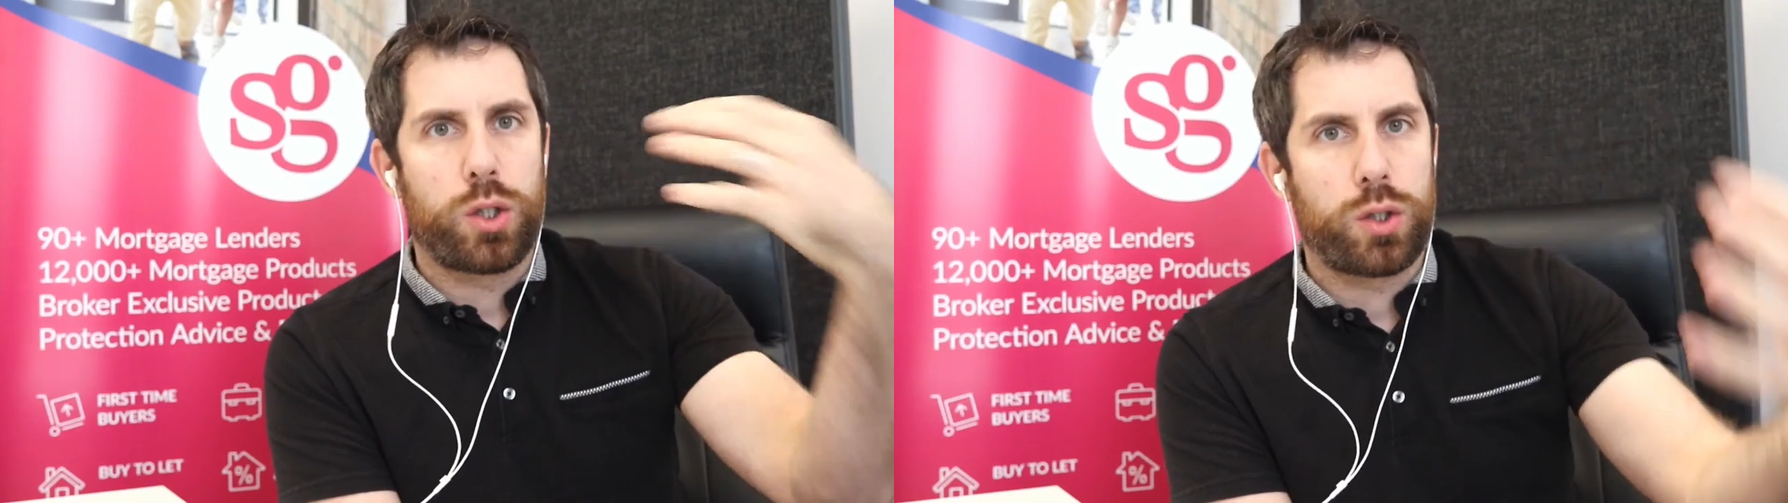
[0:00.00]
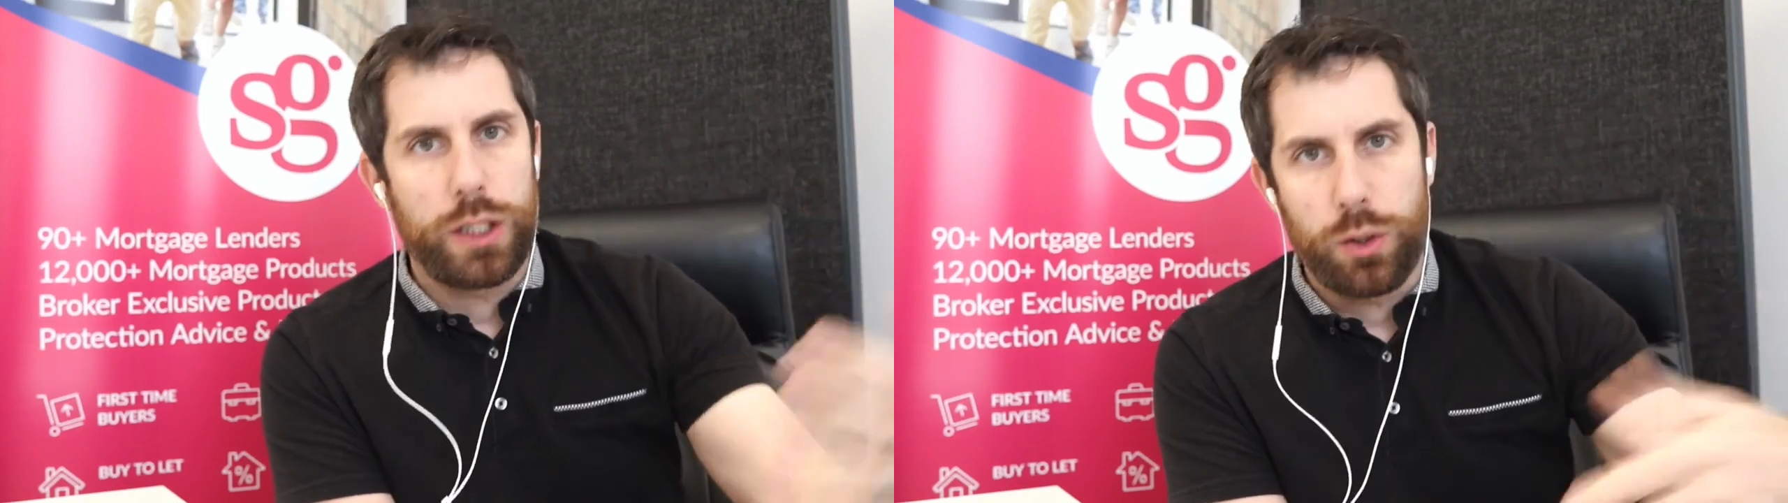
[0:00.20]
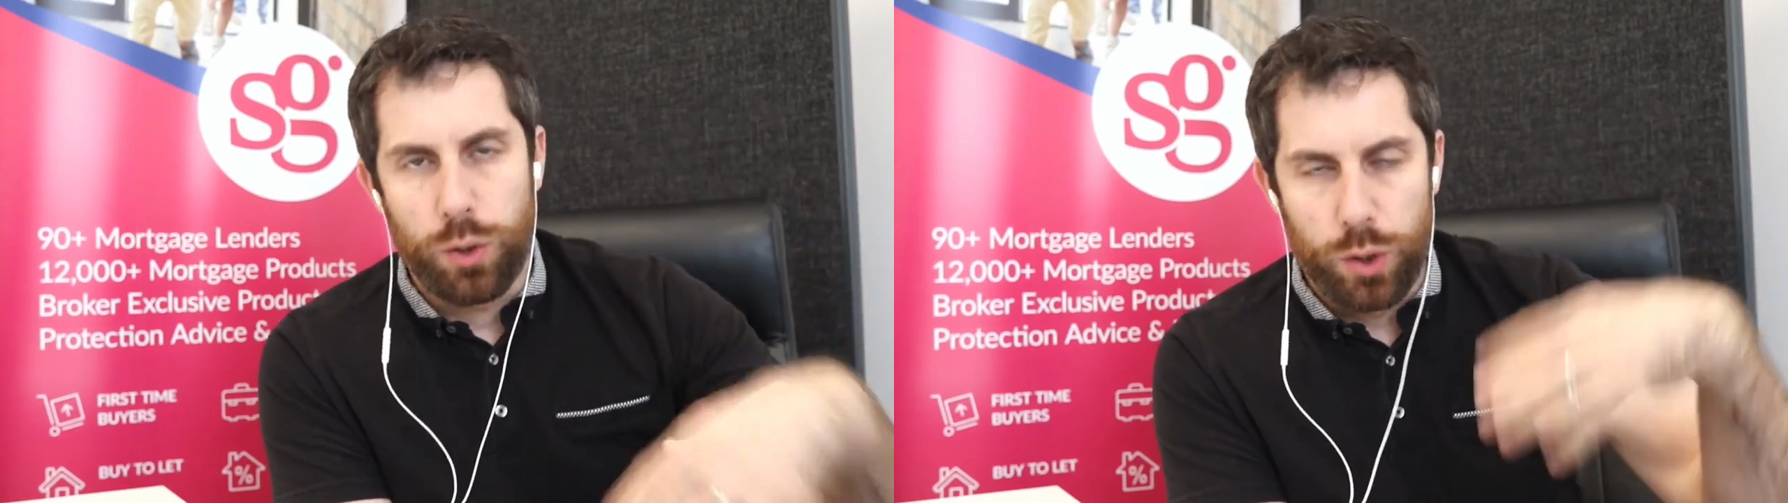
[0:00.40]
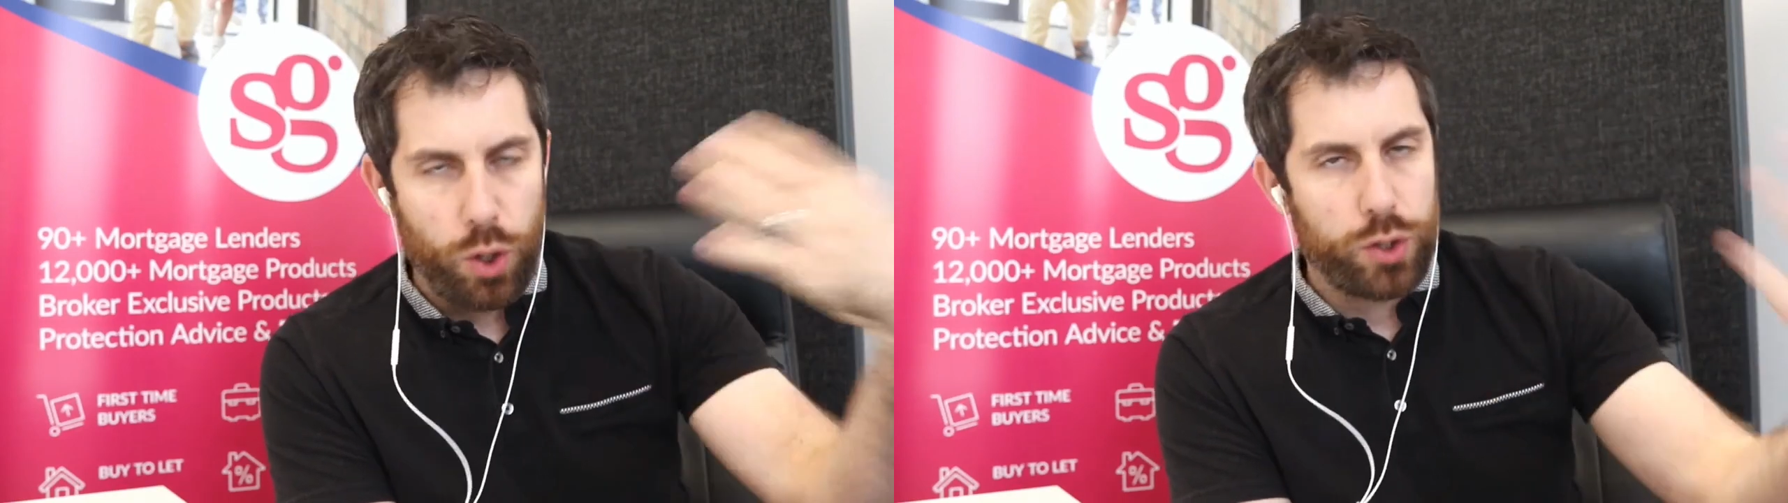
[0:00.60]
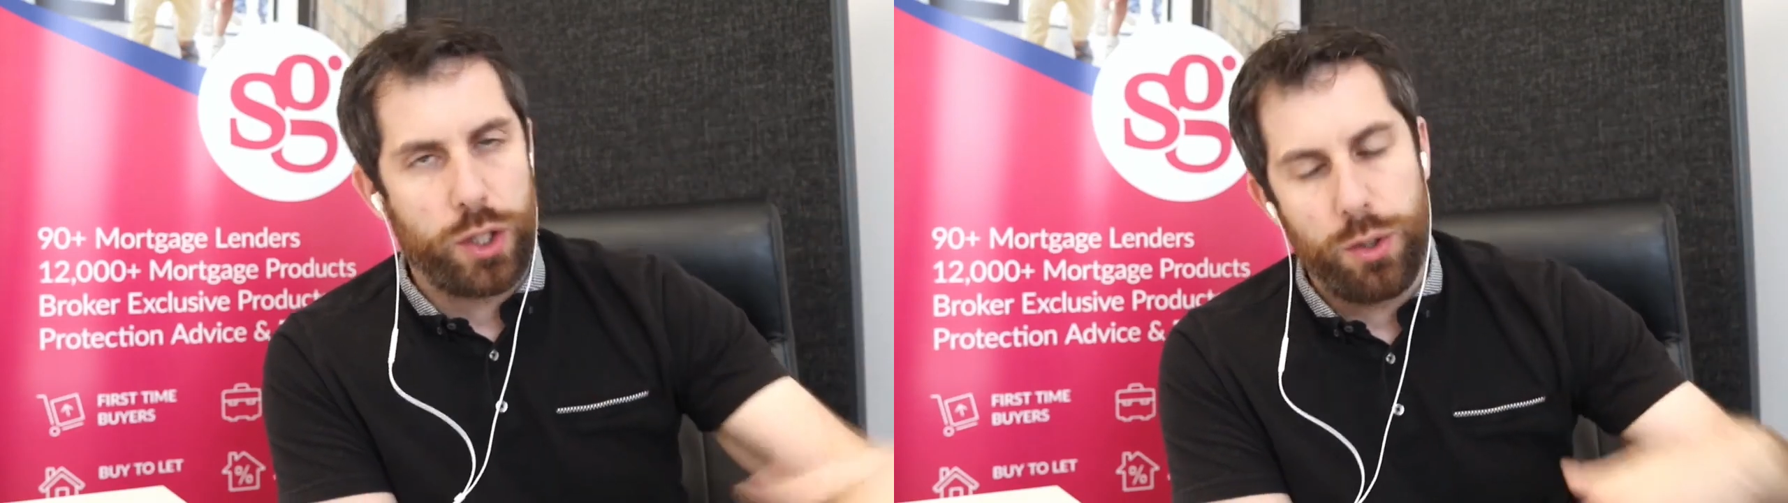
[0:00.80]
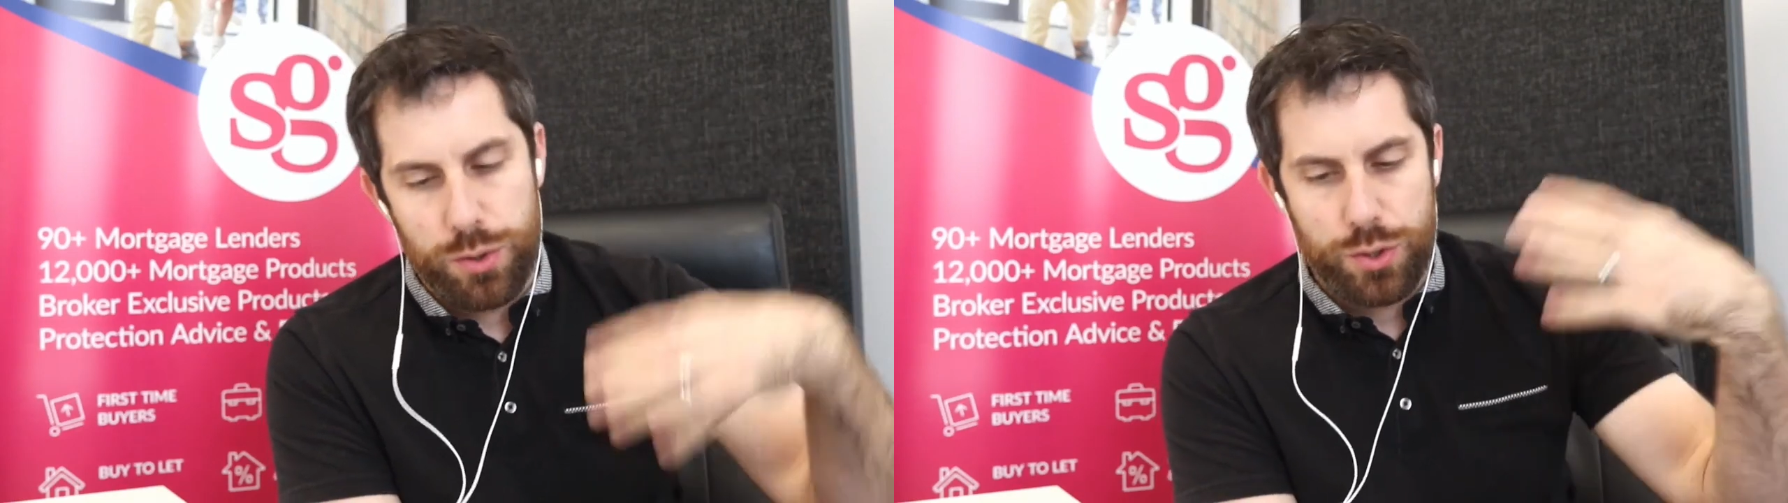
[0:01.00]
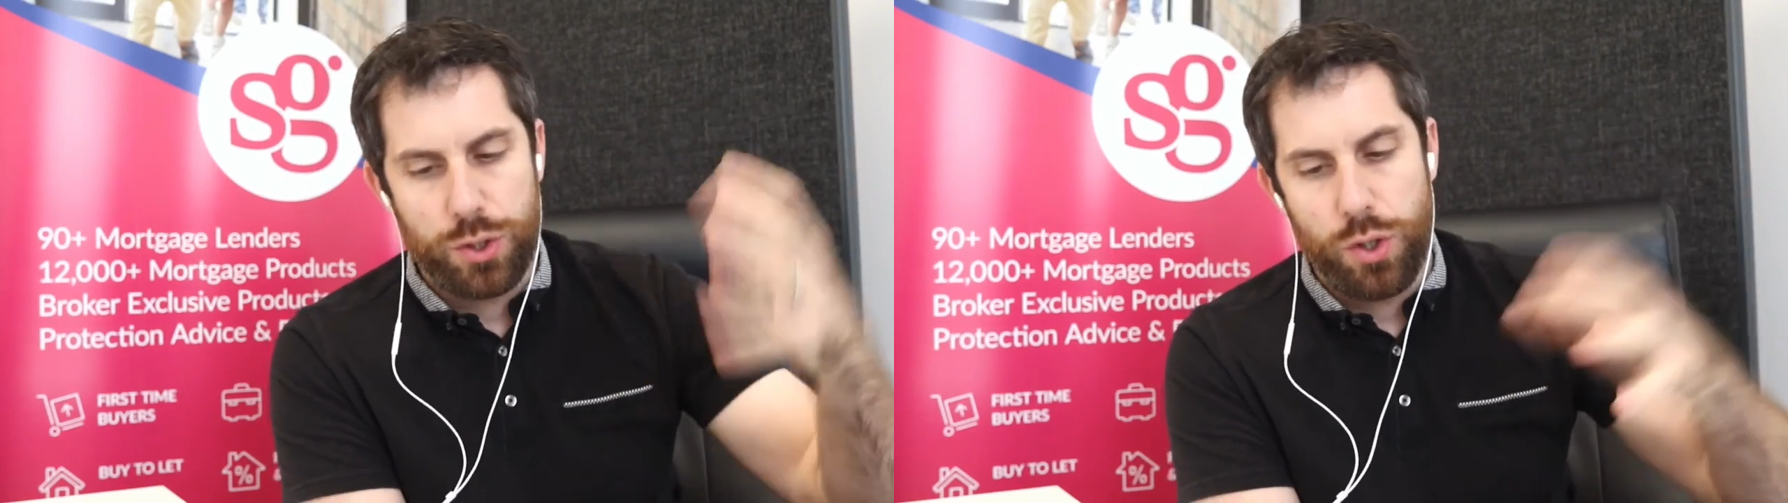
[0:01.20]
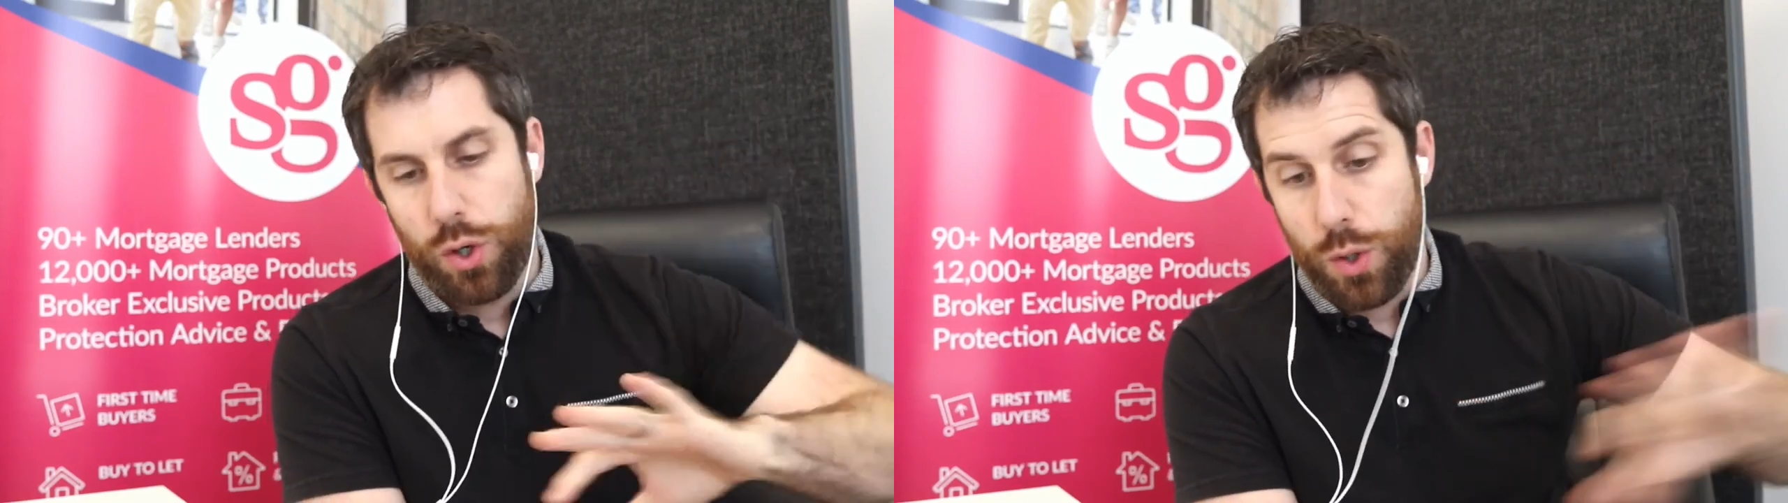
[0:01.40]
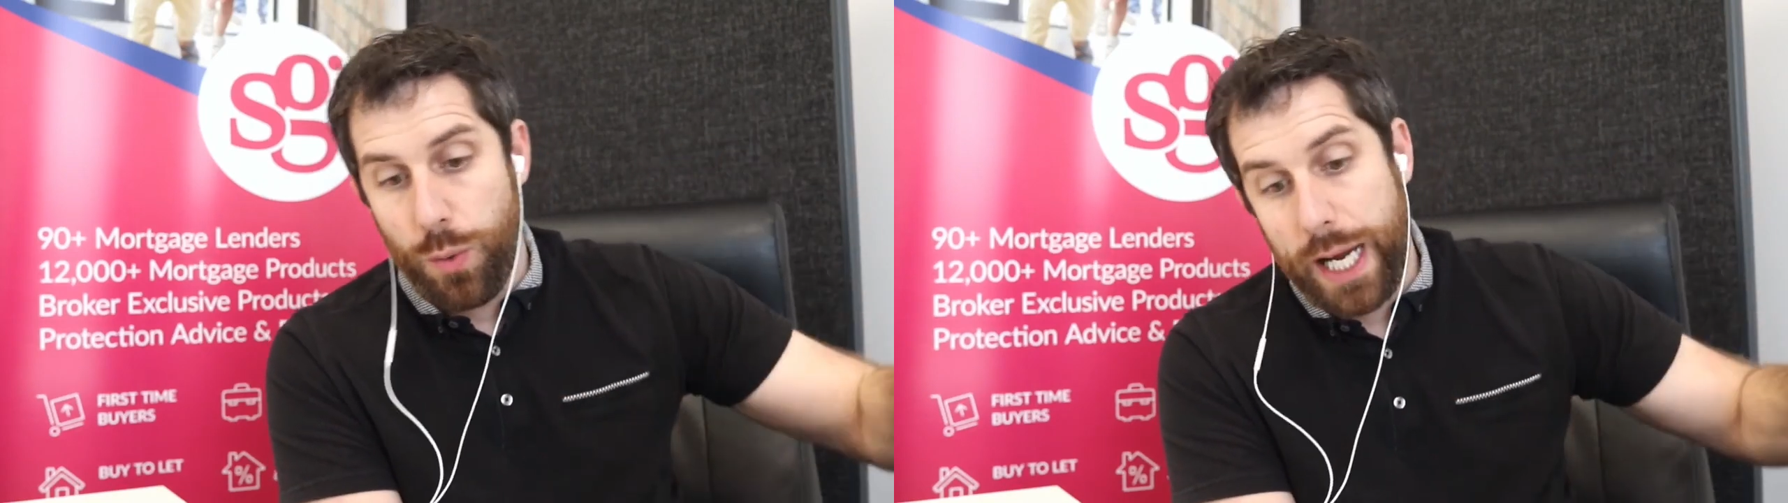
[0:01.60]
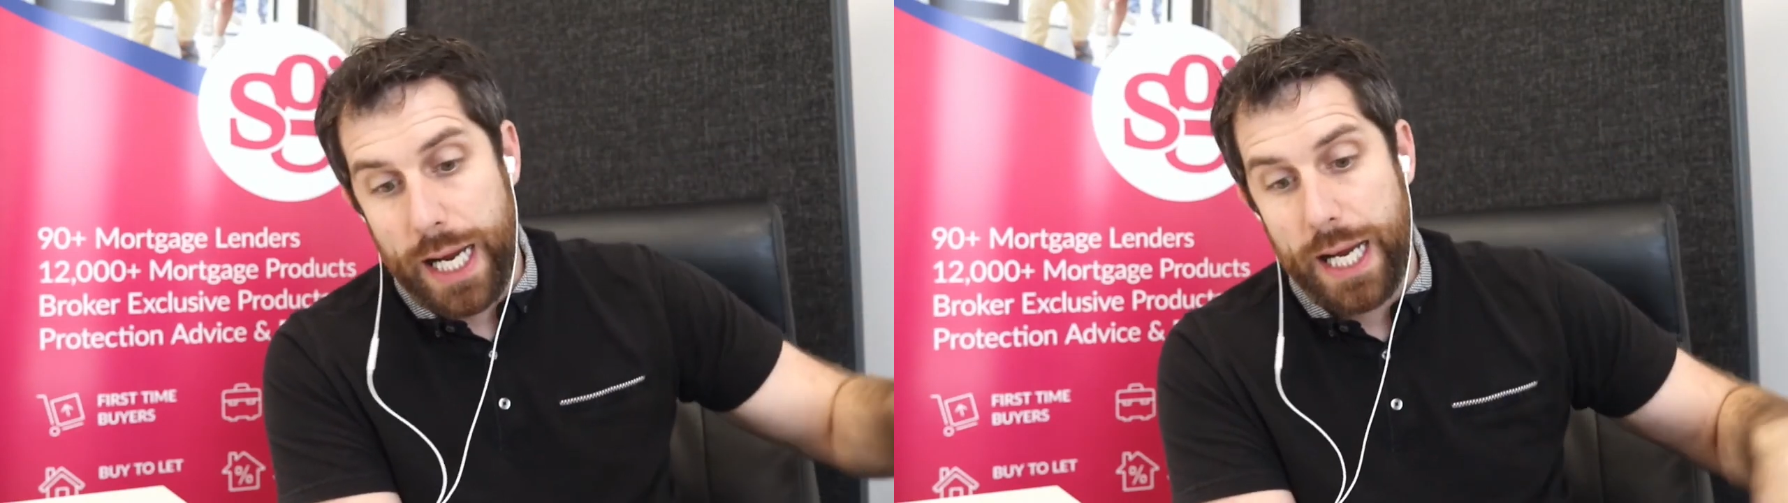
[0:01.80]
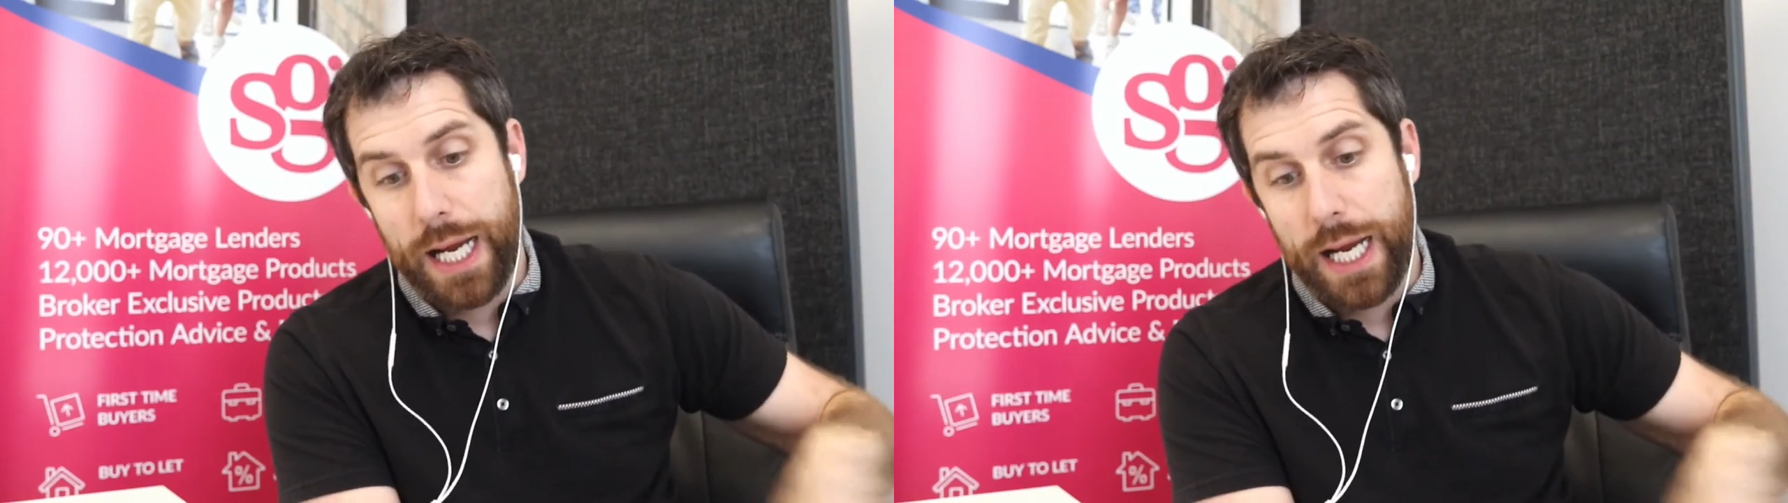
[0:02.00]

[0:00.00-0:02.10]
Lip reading: you know, lockdown's gone away